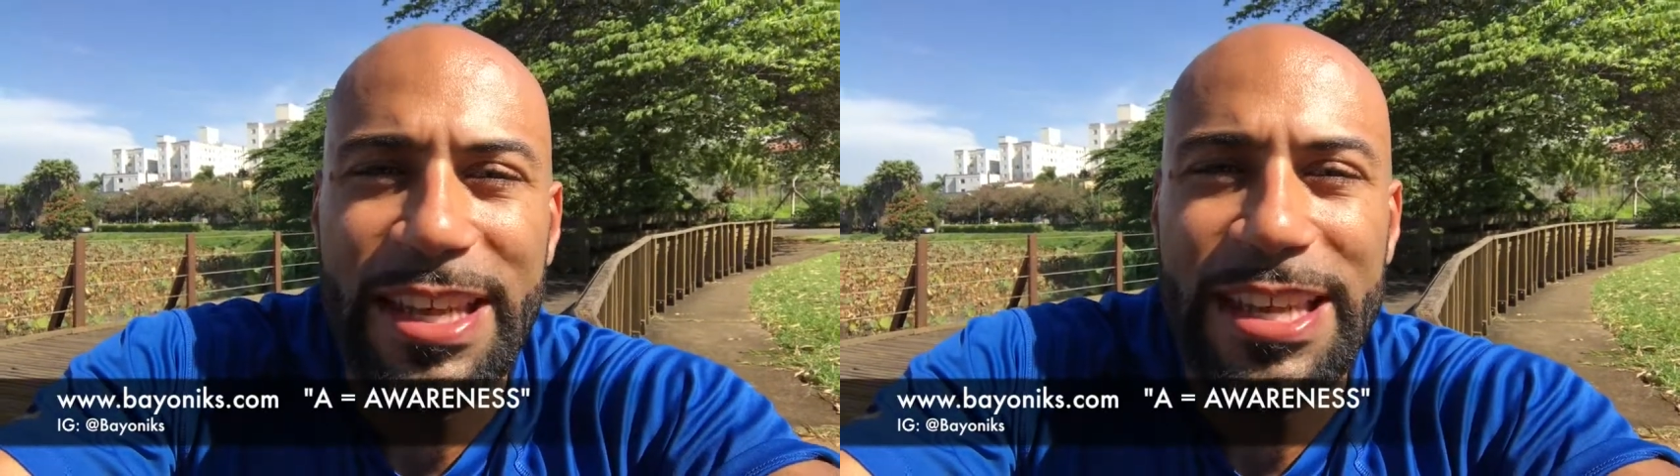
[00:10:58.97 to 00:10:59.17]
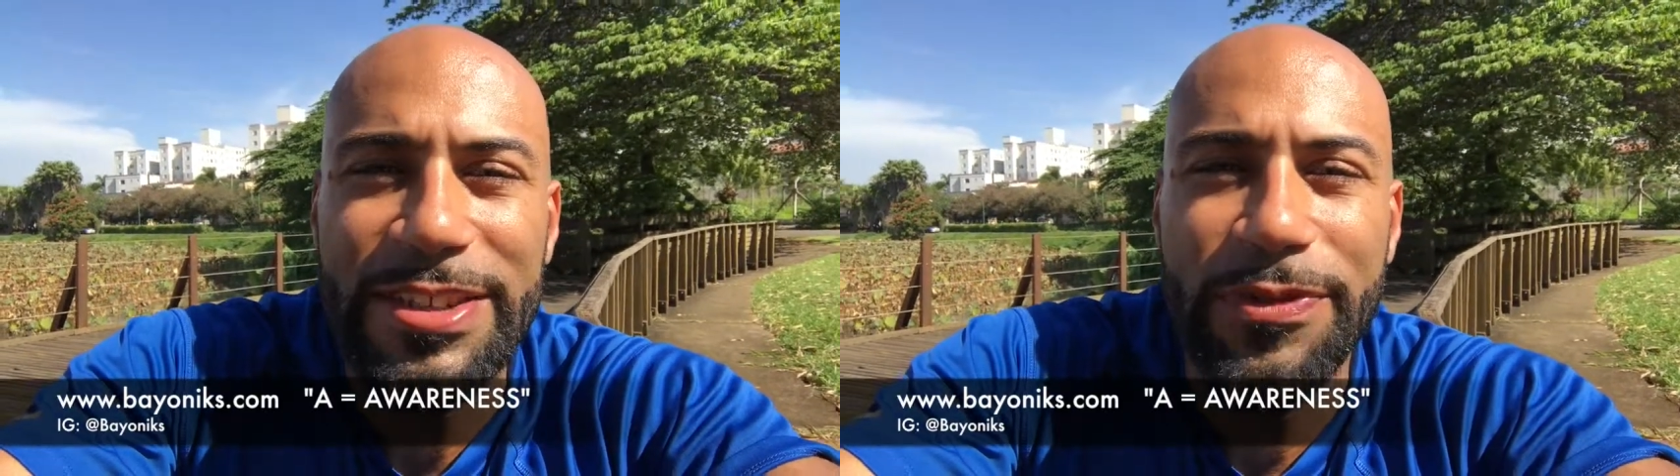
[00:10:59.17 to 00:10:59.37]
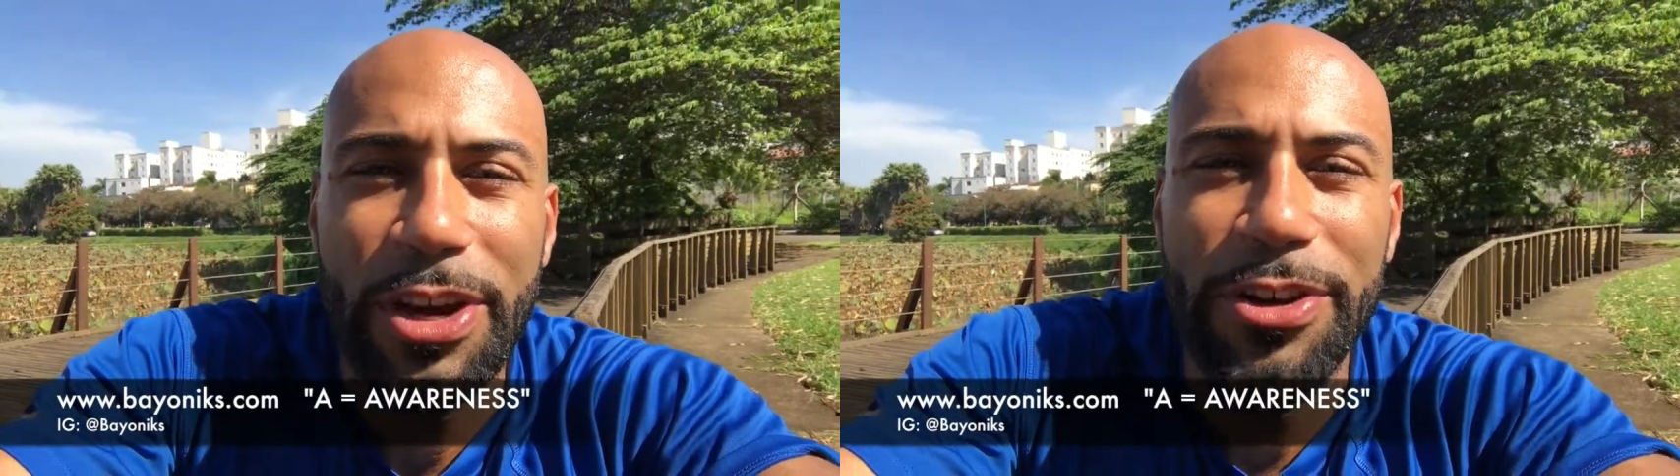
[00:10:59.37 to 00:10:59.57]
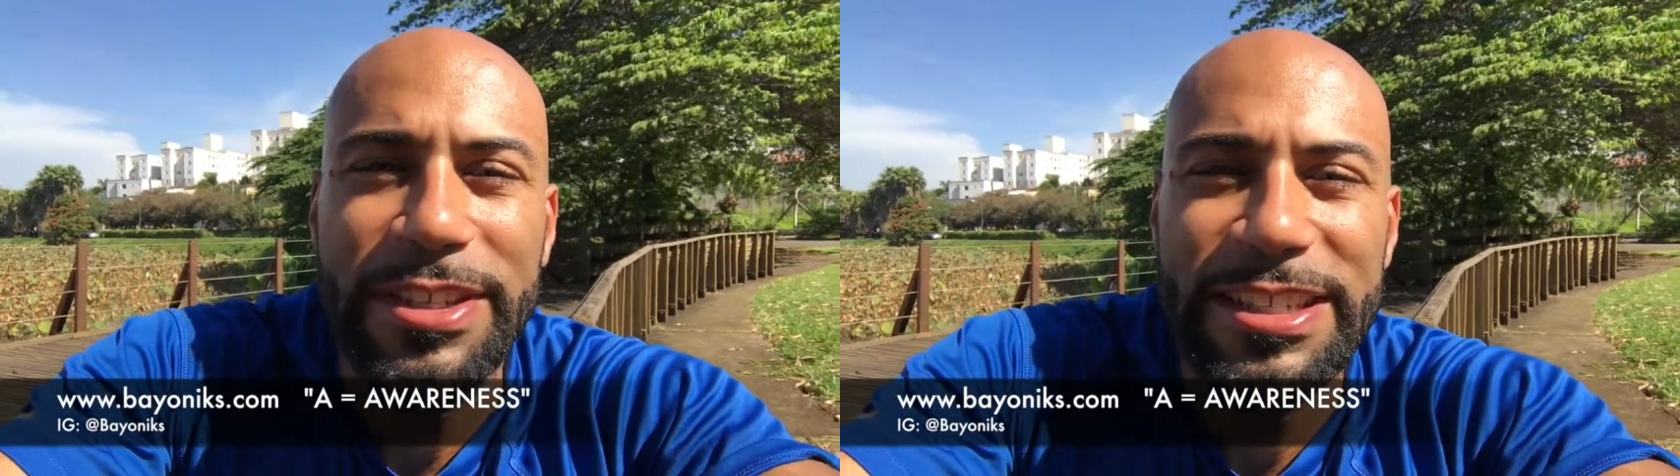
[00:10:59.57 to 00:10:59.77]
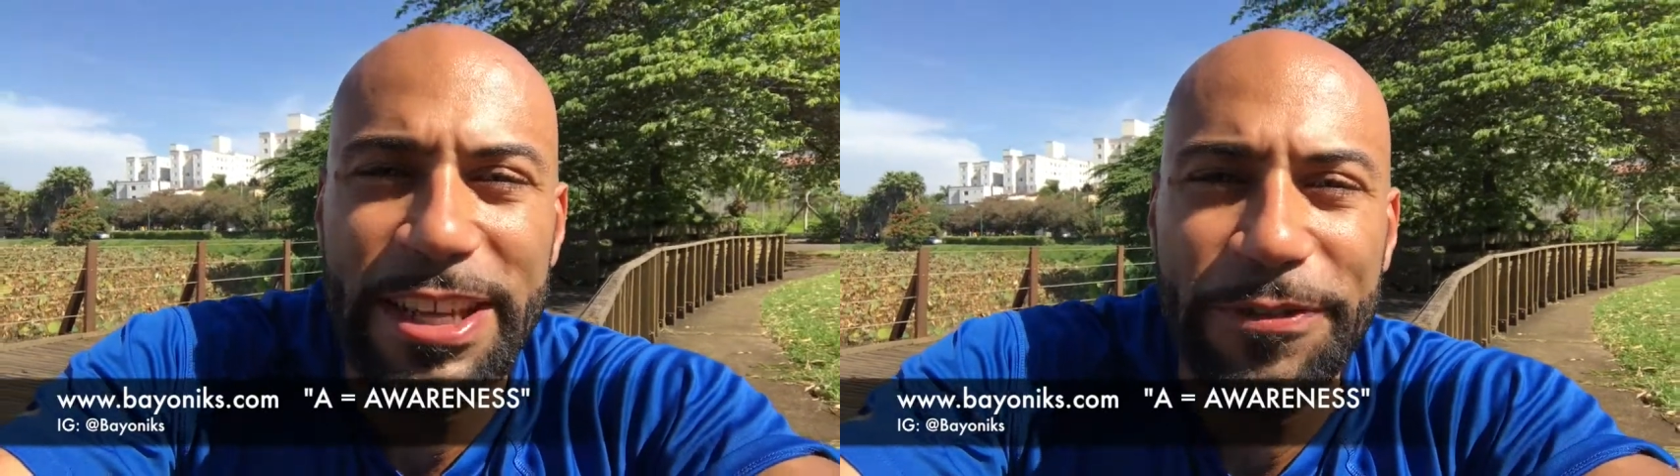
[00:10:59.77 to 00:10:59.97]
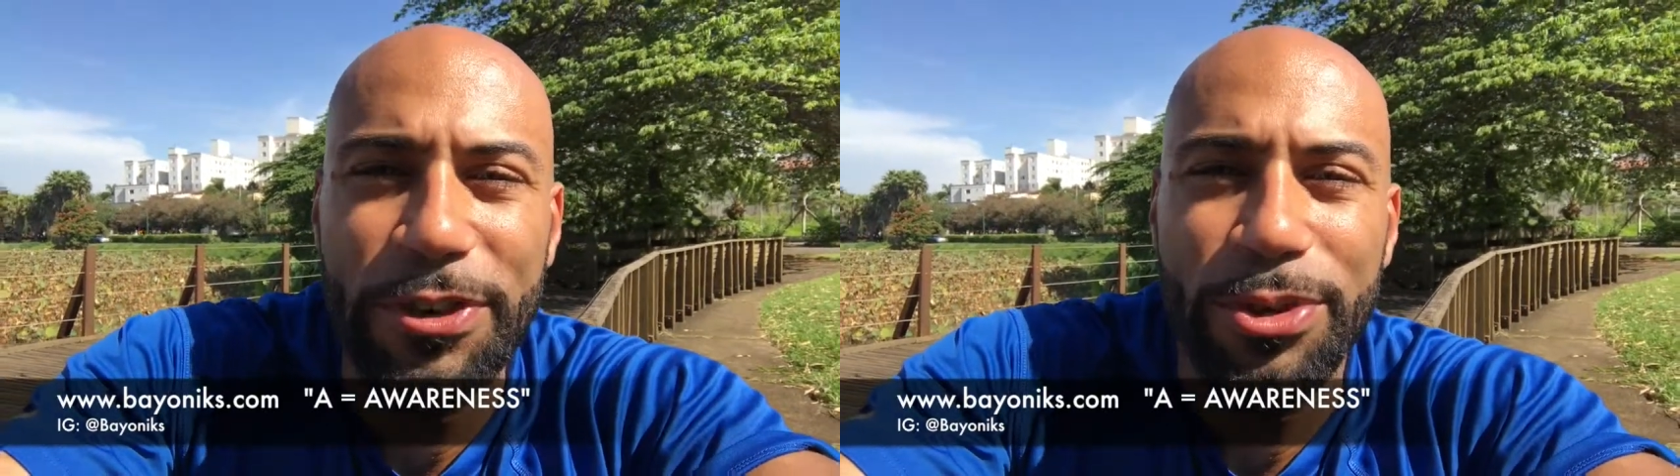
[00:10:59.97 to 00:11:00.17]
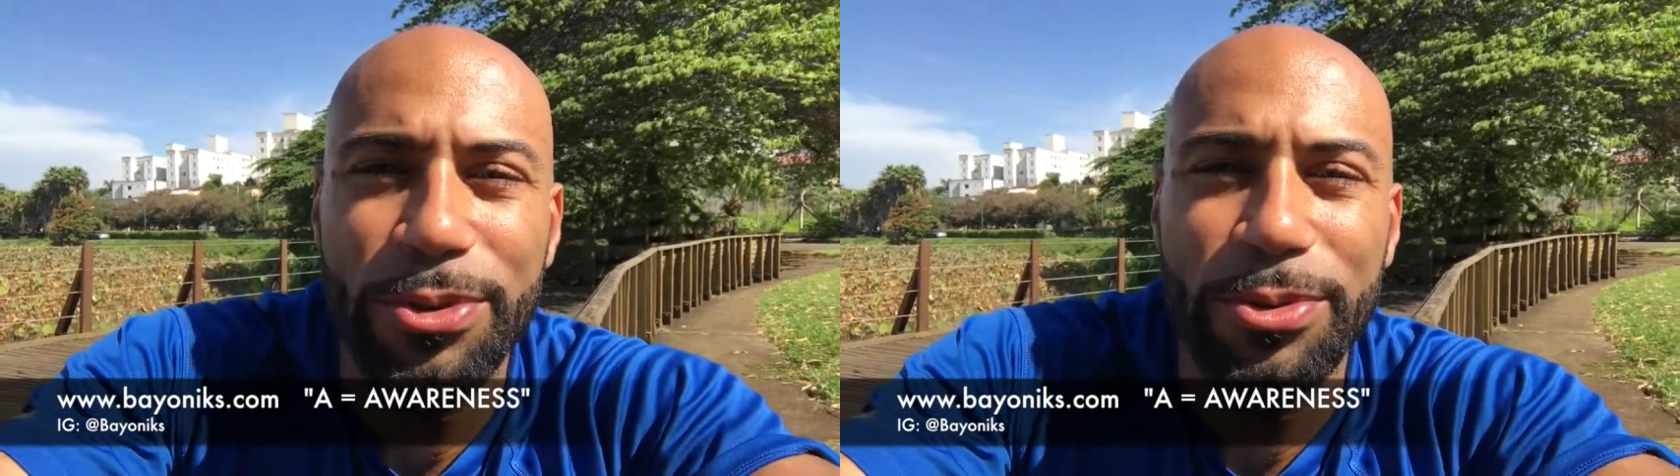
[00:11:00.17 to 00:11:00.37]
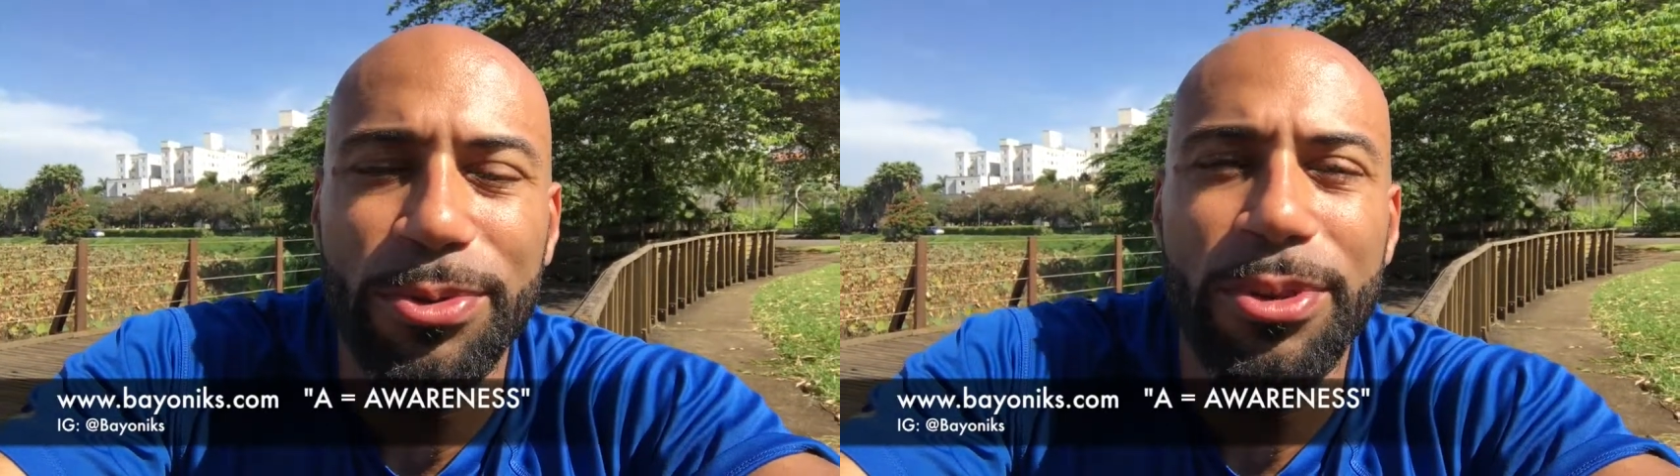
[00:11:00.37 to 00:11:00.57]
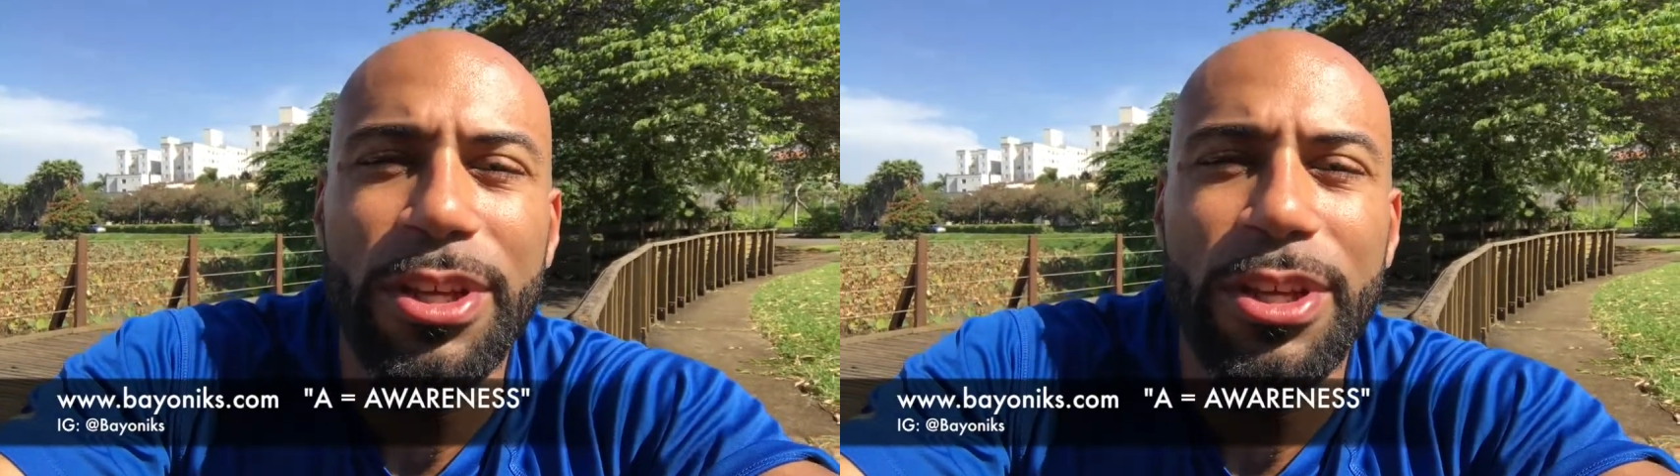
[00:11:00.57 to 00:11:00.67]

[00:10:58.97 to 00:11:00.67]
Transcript: It is very difficult